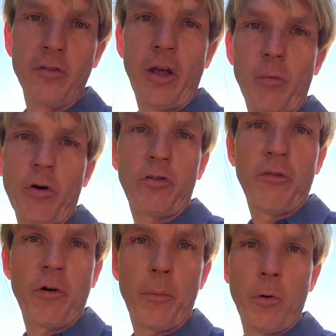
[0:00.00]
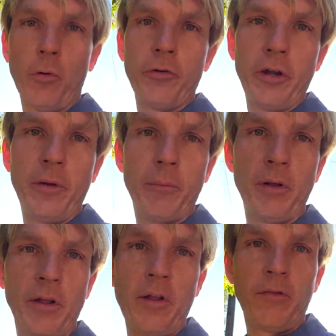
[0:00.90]
Thy words have upholden him
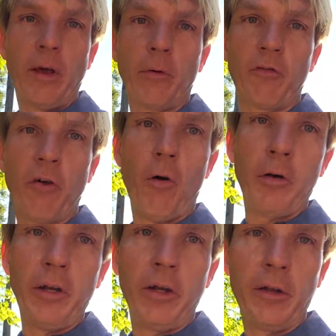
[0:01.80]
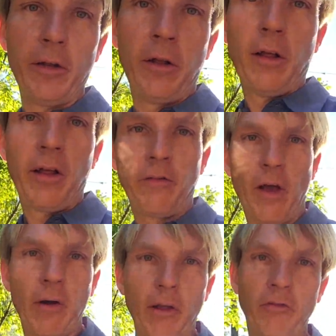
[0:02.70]
that was falling, and
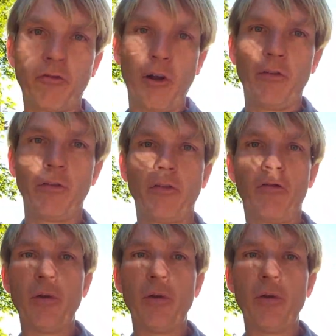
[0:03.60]
thou hast strengthened the